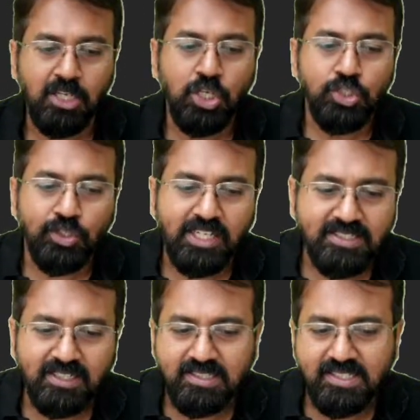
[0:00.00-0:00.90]
So let's
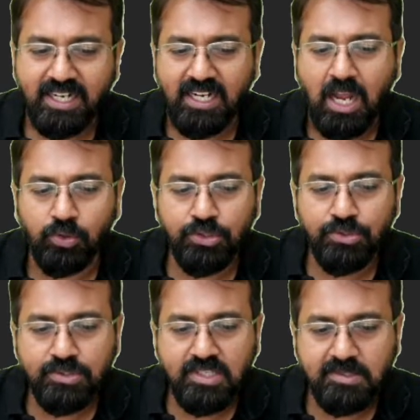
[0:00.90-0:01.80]
understand how to
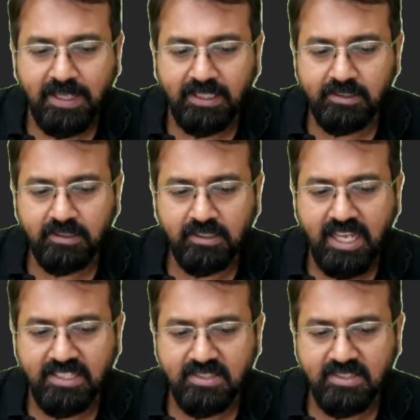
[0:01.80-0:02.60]
use this method, guys.